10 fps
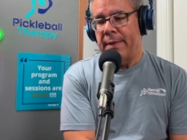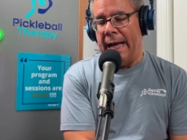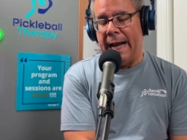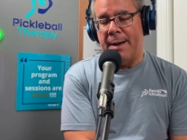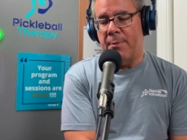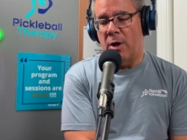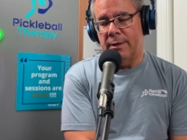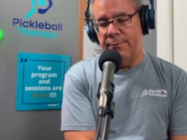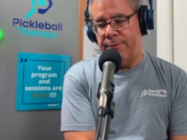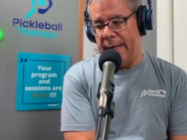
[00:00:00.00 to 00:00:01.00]
And I'm all
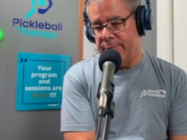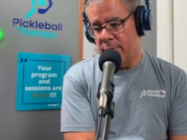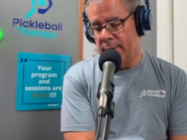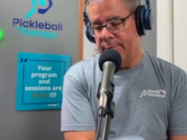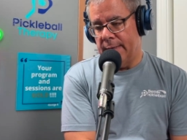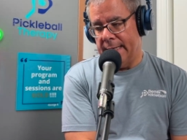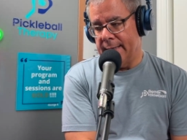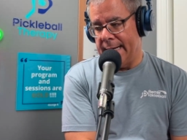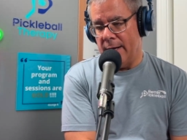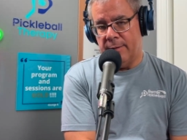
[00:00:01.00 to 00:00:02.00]
in favor of like
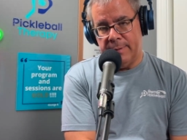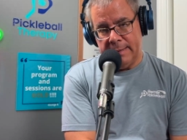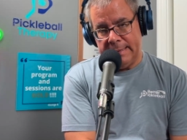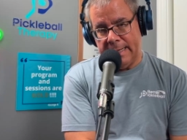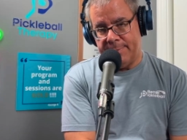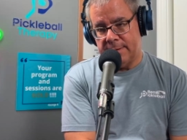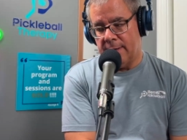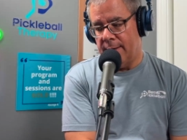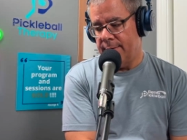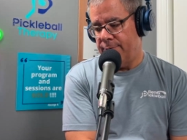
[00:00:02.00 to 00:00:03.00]
accountability type of
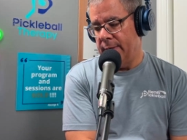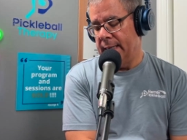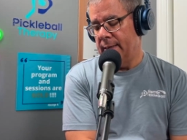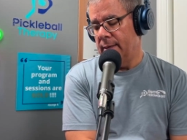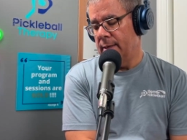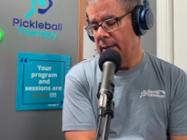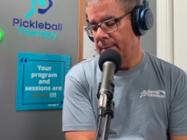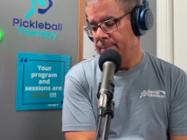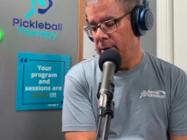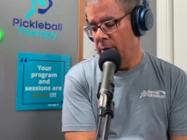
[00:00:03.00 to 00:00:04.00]
stuff. And,
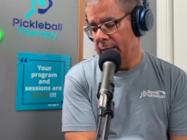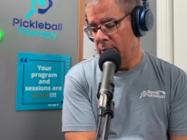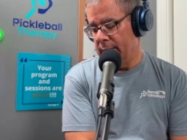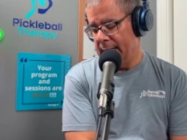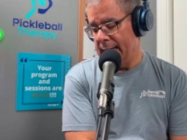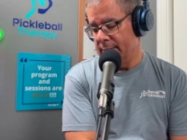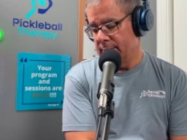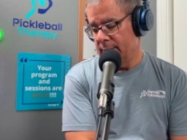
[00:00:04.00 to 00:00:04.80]
I know that it has